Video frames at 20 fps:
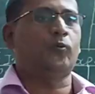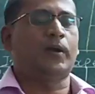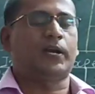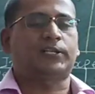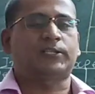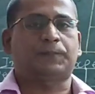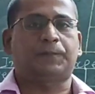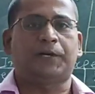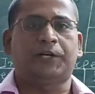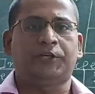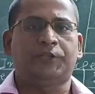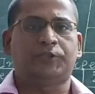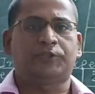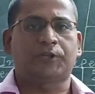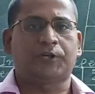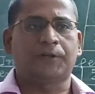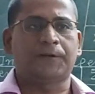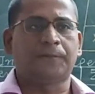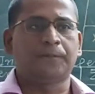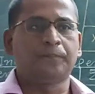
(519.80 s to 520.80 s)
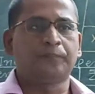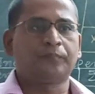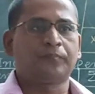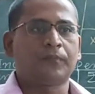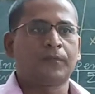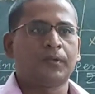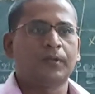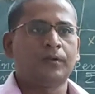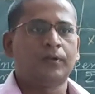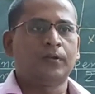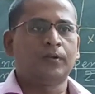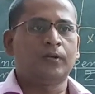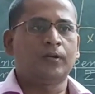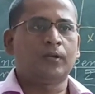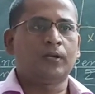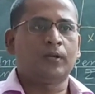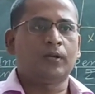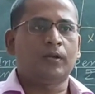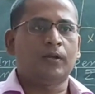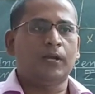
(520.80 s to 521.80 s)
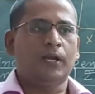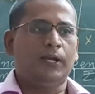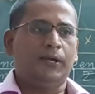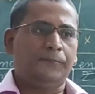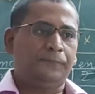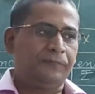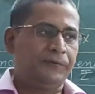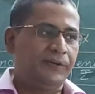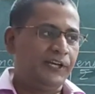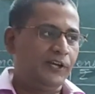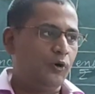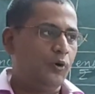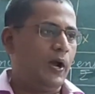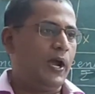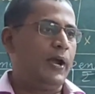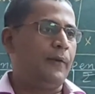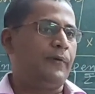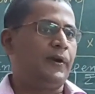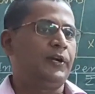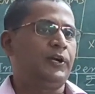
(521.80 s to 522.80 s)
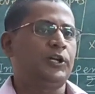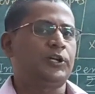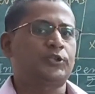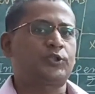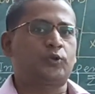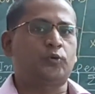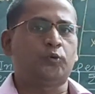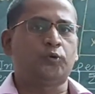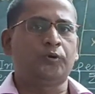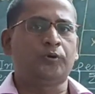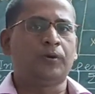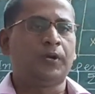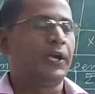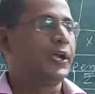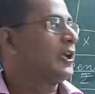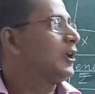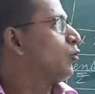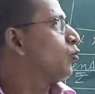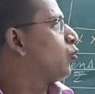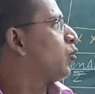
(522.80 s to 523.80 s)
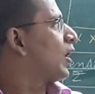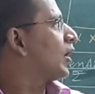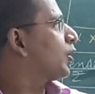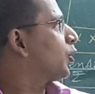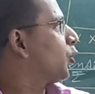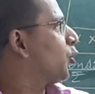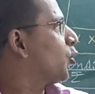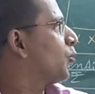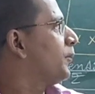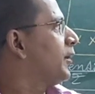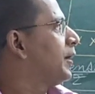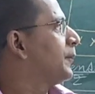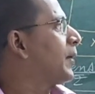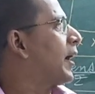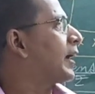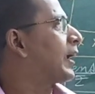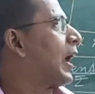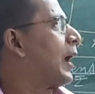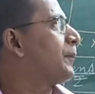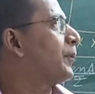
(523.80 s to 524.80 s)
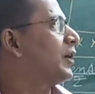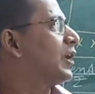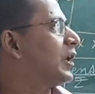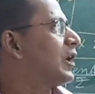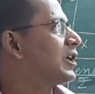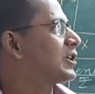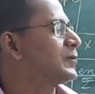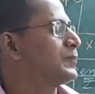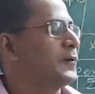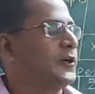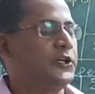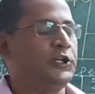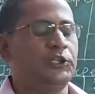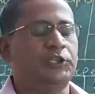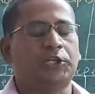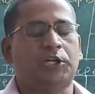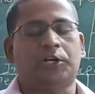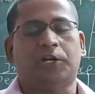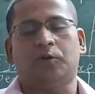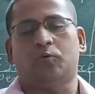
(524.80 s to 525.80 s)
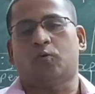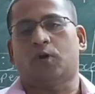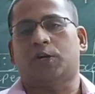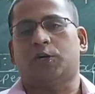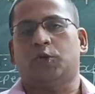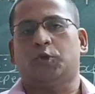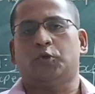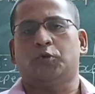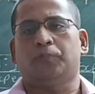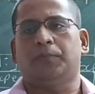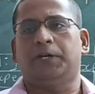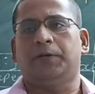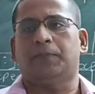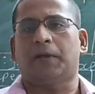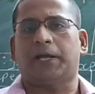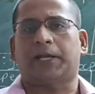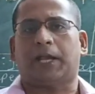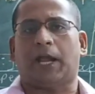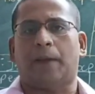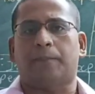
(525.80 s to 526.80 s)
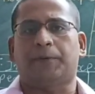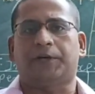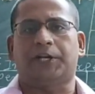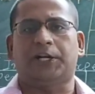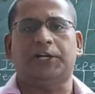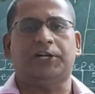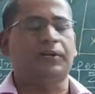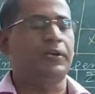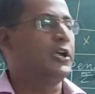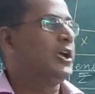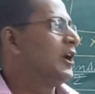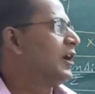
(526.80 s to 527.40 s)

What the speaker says: expenditure. If you have understood what do you mean by capital expenditure and what do you mean by capital